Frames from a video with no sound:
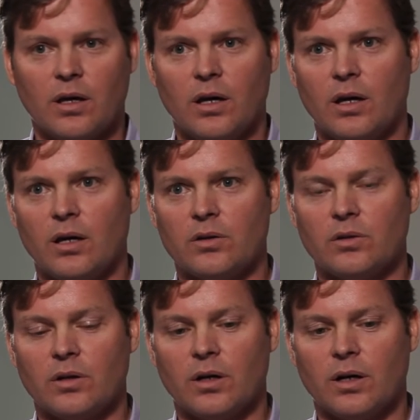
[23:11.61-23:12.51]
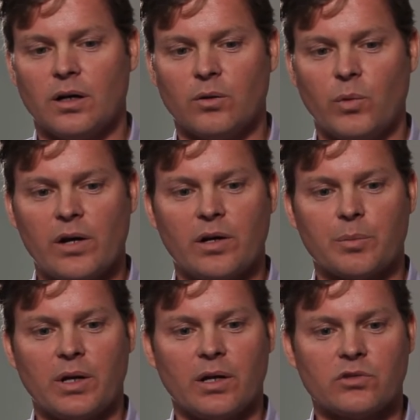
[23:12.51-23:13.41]
And uh, we ended
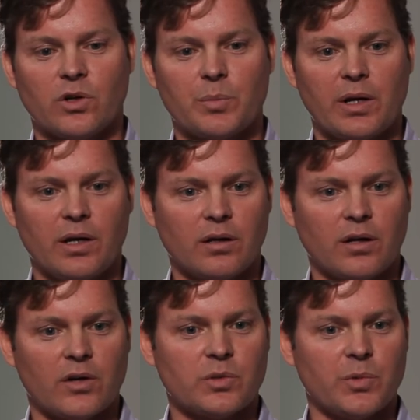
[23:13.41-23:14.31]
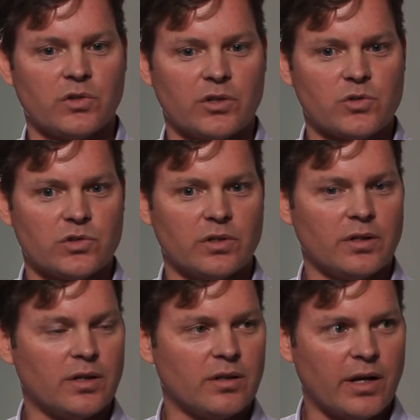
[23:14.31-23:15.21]
up getting so many customers interested
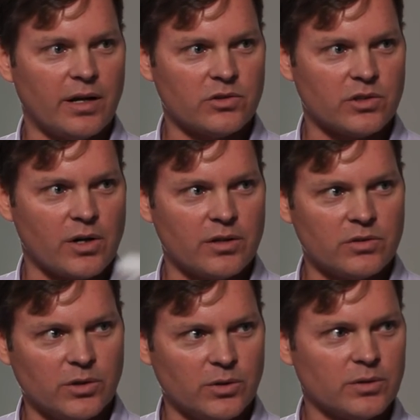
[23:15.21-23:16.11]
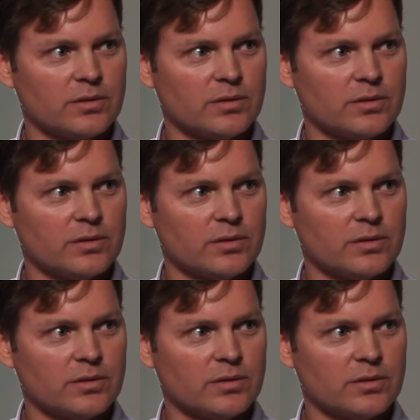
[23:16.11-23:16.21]
in it that it started to,